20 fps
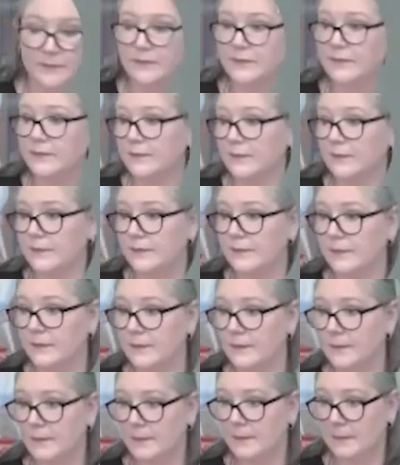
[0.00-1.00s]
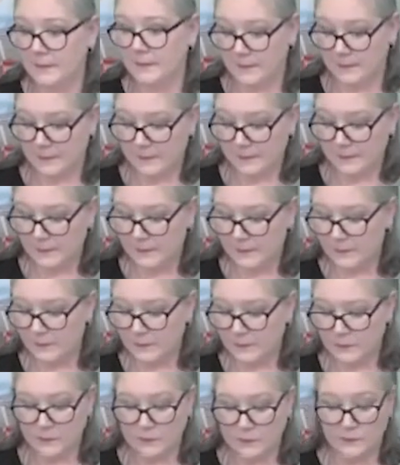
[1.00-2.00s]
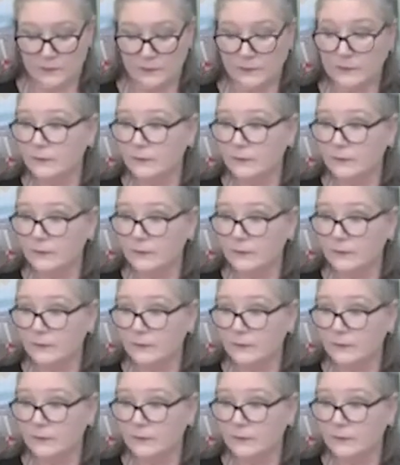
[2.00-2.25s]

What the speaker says: No one is speaking in this clip.